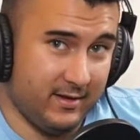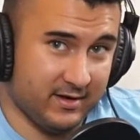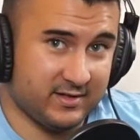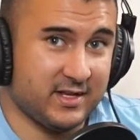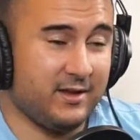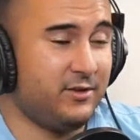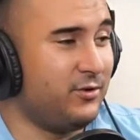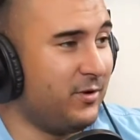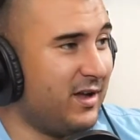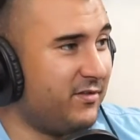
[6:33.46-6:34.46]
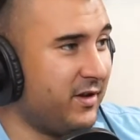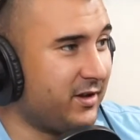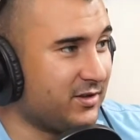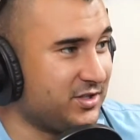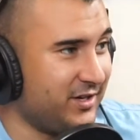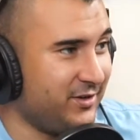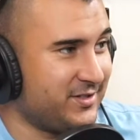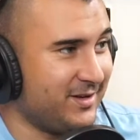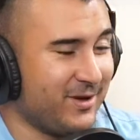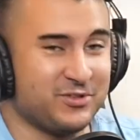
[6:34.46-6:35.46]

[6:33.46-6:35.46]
Yeah, exactly. You do have Kelsey on your team.